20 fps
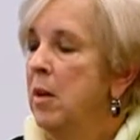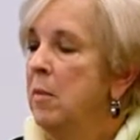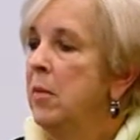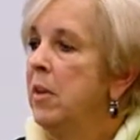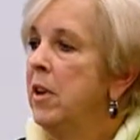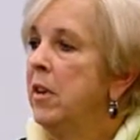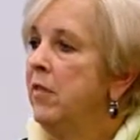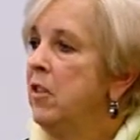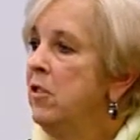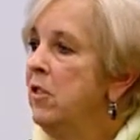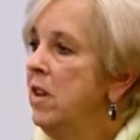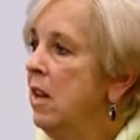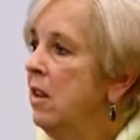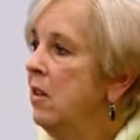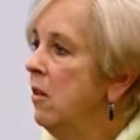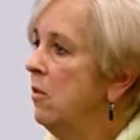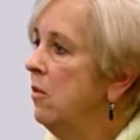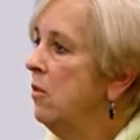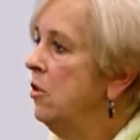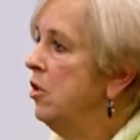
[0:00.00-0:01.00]
But if you take
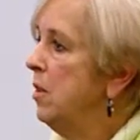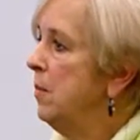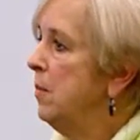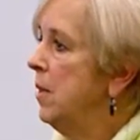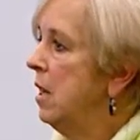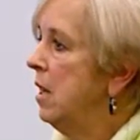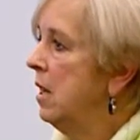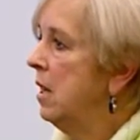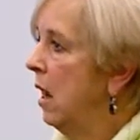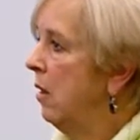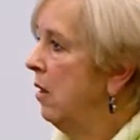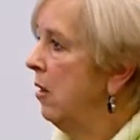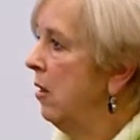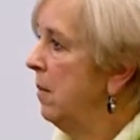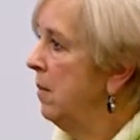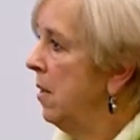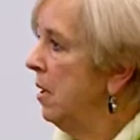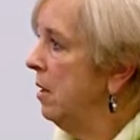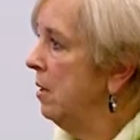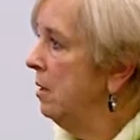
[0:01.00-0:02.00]
ownership and
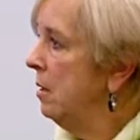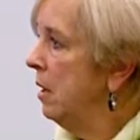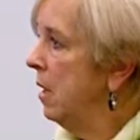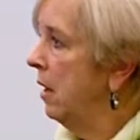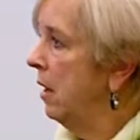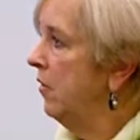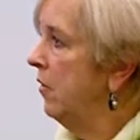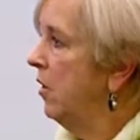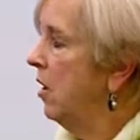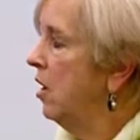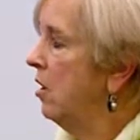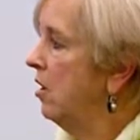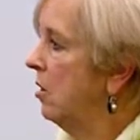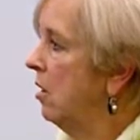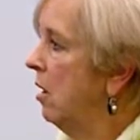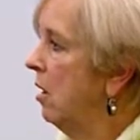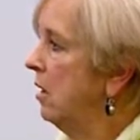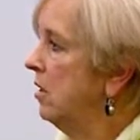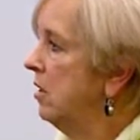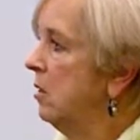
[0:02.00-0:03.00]
accountability for your
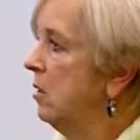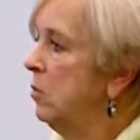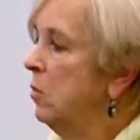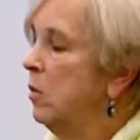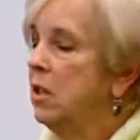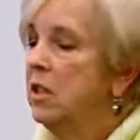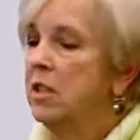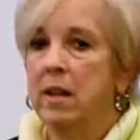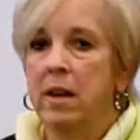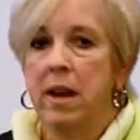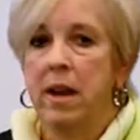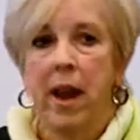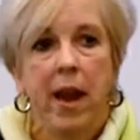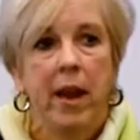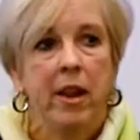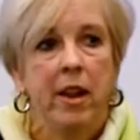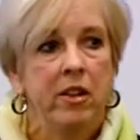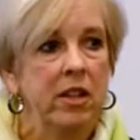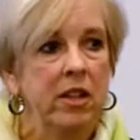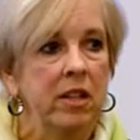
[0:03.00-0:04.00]
thoughts and words and
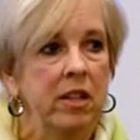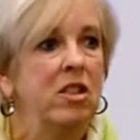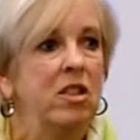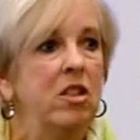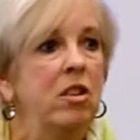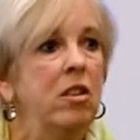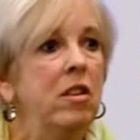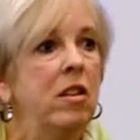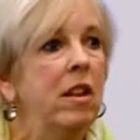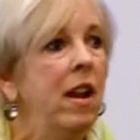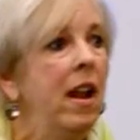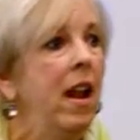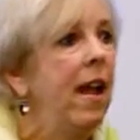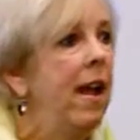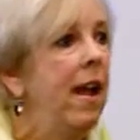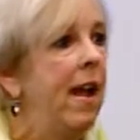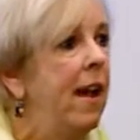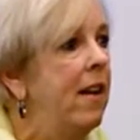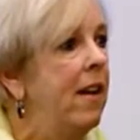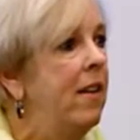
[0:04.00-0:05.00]
actions, you're going to
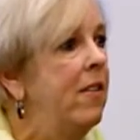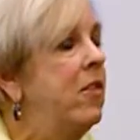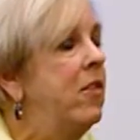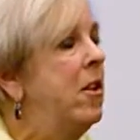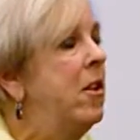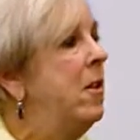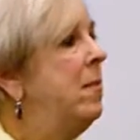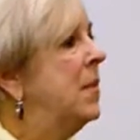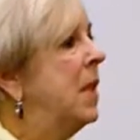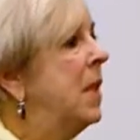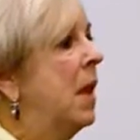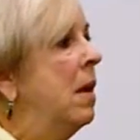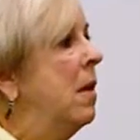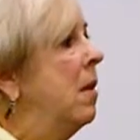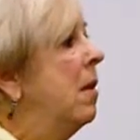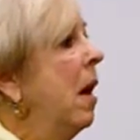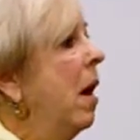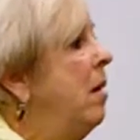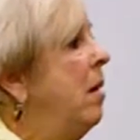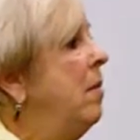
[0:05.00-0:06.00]
have
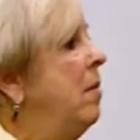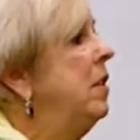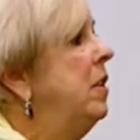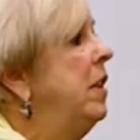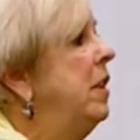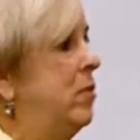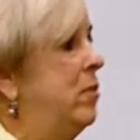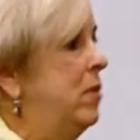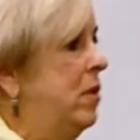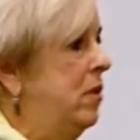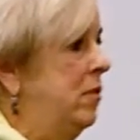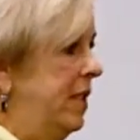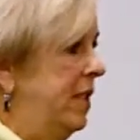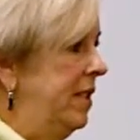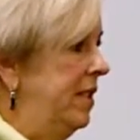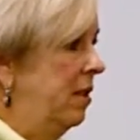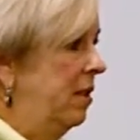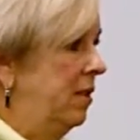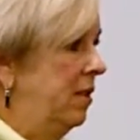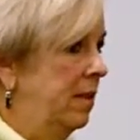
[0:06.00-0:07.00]
unbelievable
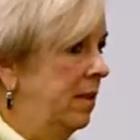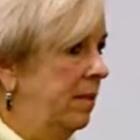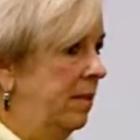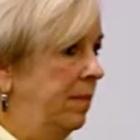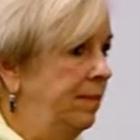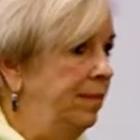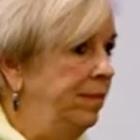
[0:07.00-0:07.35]
results.